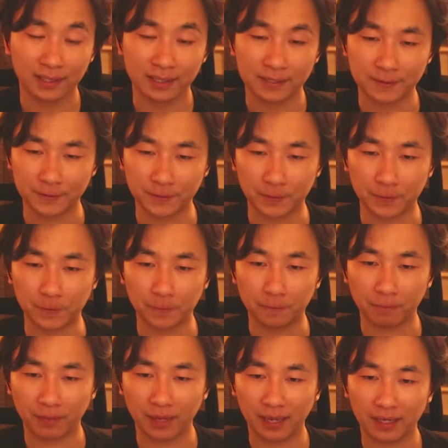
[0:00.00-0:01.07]
So,
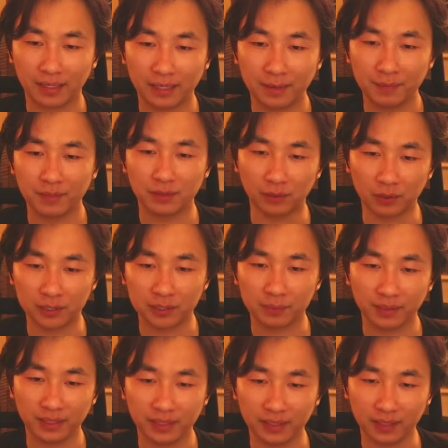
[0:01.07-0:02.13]
and I keep the Doran's
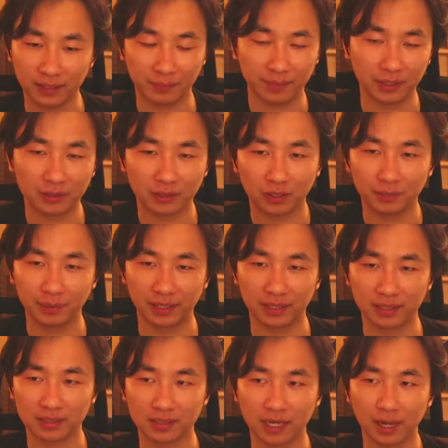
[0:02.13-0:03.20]
Blade and the Minotaur
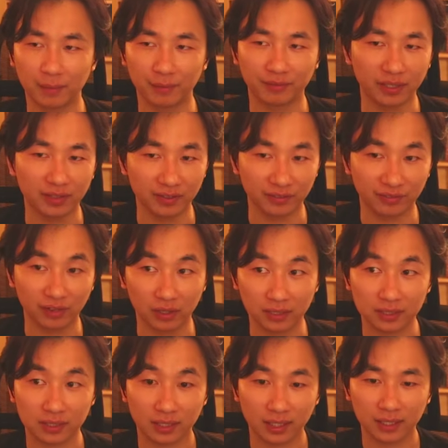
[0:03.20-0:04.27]
because I'm afraid of the Falling
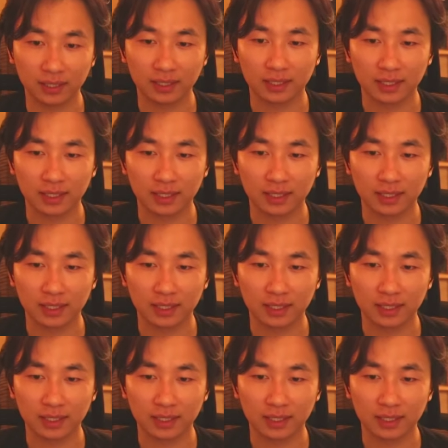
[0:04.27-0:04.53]
Star.